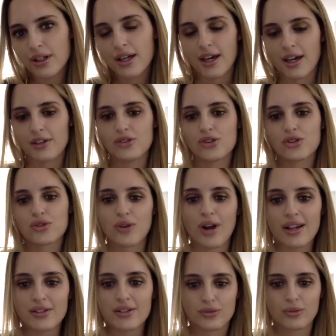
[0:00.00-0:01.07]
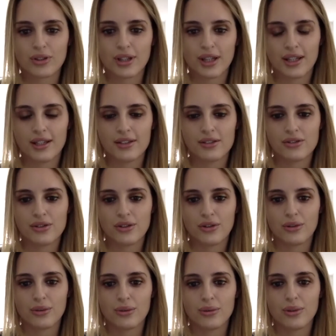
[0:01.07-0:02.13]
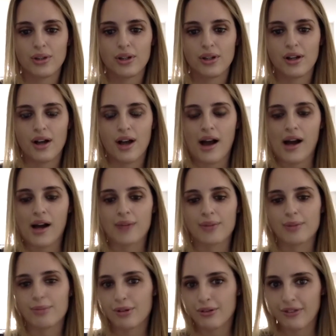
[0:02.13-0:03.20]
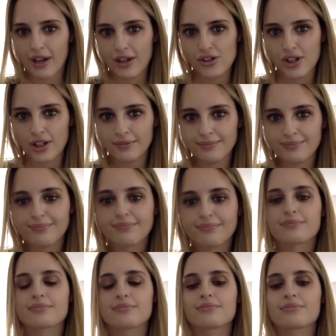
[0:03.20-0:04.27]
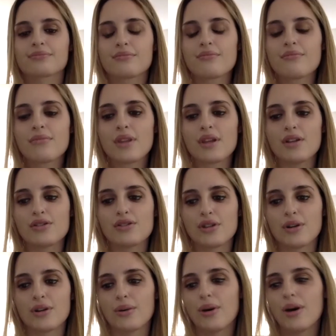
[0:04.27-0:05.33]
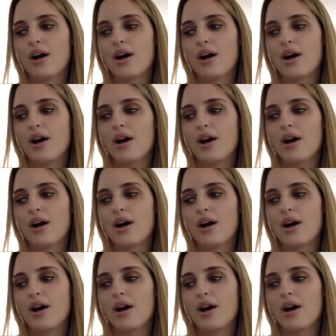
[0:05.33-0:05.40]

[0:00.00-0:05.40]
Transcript: and stress related to um, the profession. So,